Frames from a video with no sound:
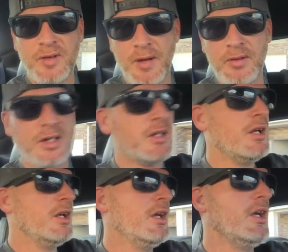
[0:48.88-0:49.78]
favorite,
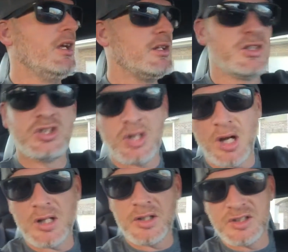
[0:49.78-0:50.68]
is
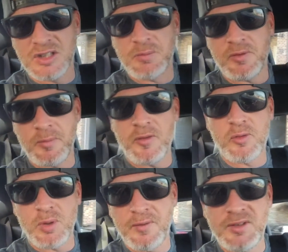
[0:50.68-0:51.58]
chocolate chip from
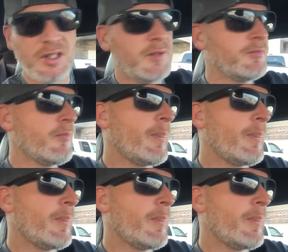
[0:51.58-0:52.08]
Thrifty.